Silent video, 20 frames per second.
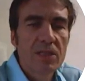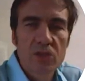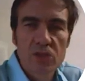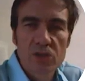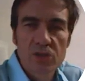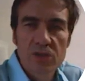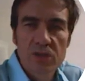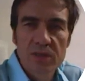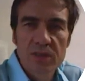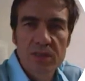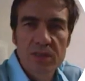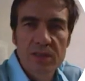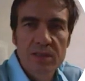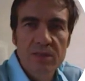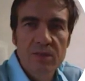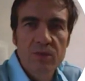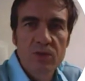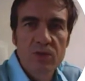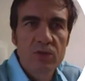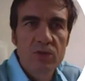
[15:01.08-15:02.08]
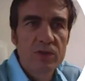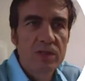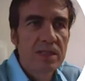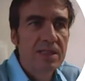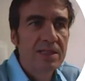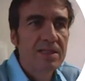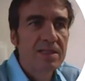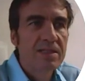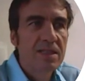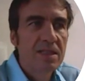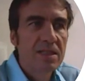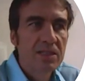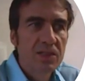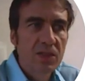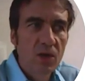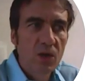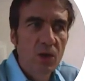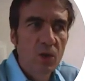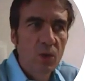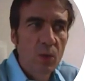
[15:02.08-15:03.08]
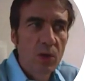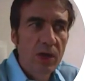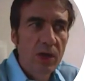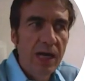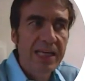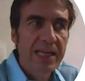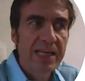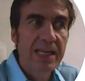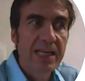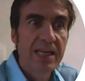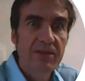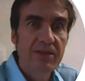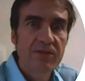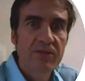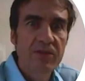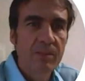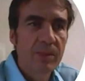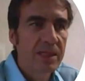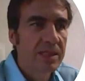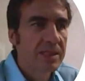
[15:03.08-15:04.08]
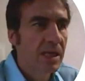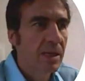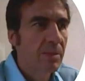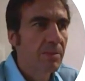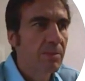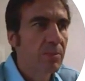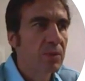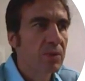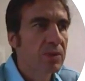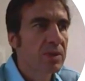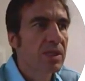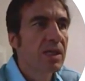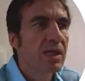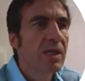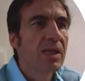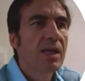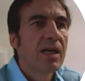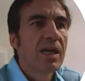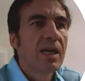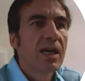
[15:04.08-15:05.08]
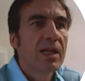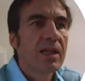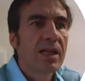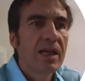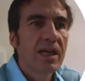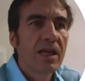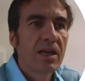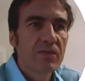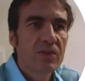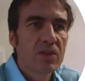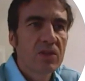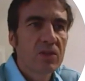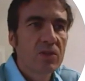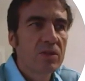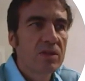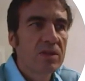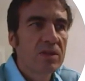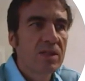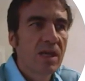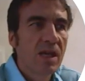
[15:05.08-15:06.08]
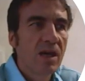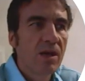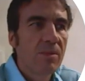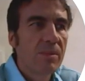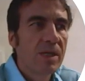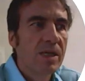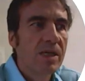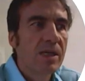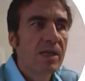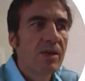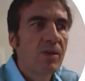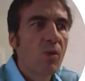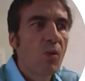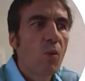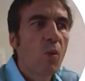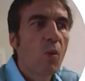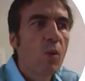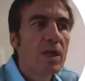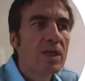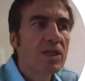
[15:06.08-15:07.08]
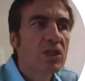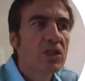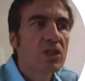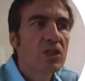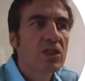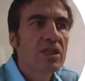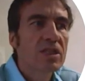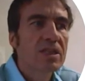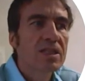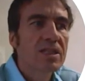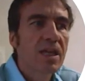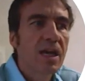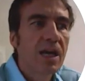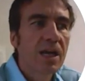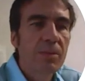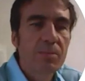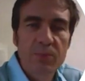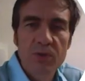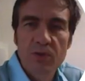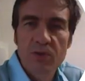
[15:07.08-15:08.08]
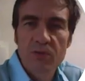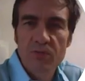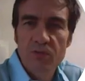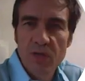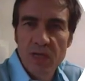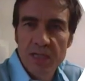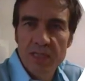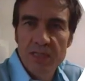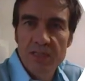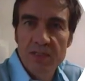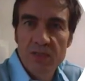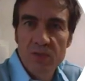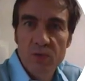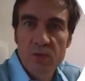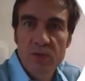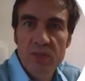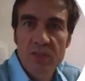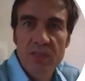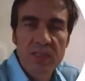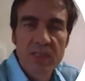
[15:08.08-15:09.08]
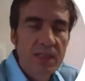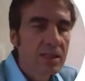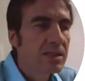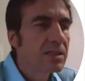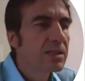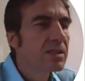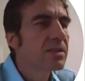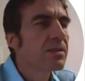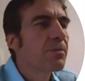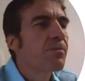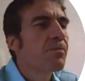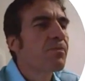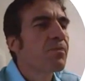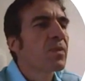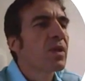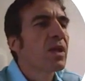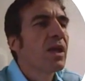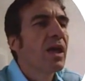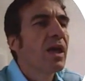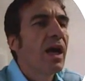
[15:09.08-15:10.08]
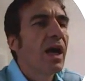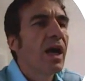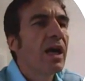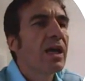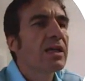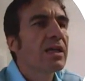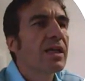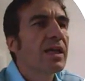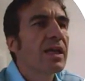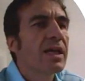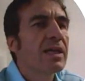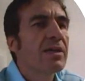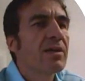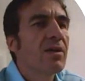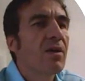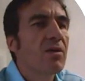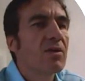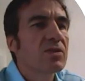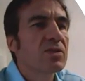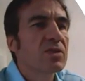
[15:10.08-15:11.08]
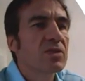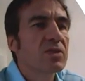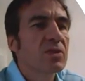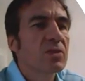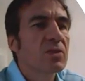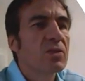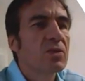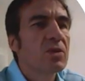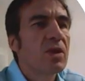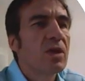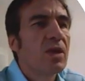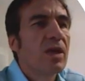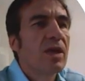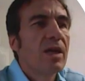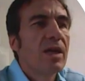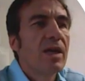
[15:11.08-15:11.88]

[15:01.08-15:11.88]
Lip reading: teachers using Seesaw, where I give them examples and they have to tell me which type of writing source it is, and then also